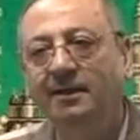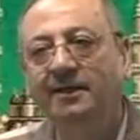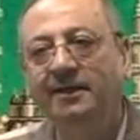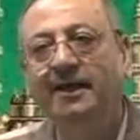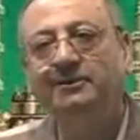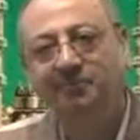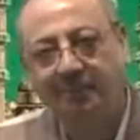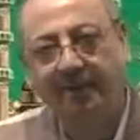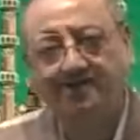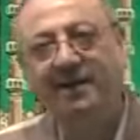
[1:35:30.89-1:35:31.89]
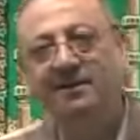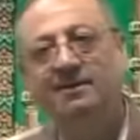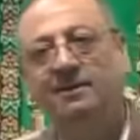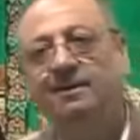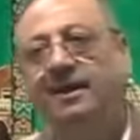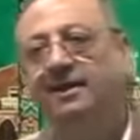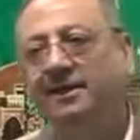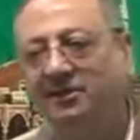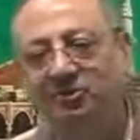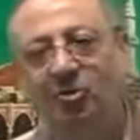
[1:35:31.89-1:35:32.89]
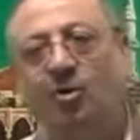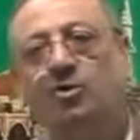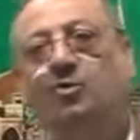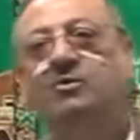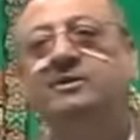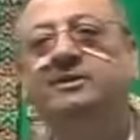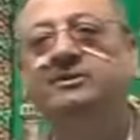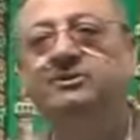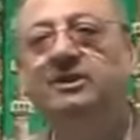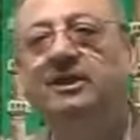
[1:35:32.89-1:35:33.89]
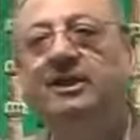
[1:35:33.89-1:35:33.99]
He has planned and he has thought over this